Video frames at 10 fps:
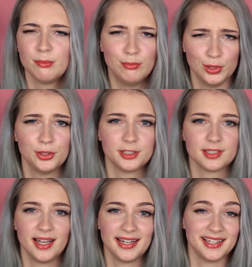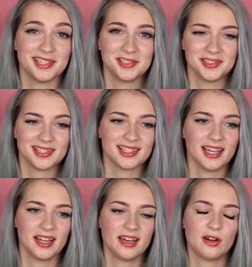blurred, I guess you could
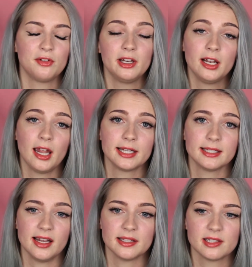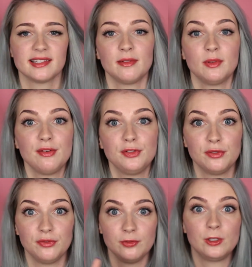say, and I really like that. And whenever
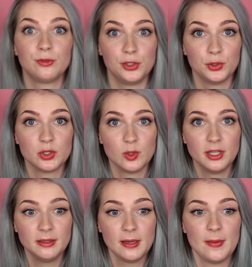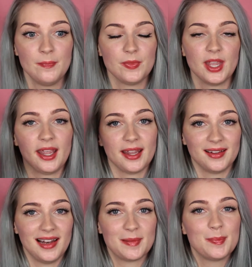you've, you've used one and
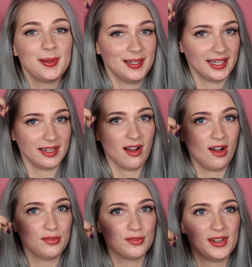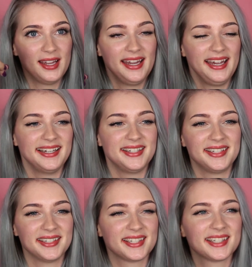you're like peeling it off,
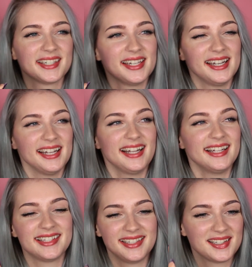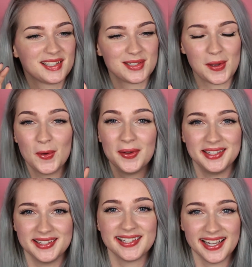it's just, it's just so
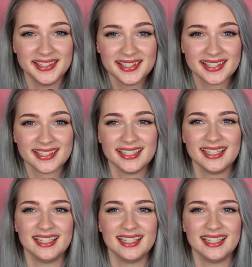intense.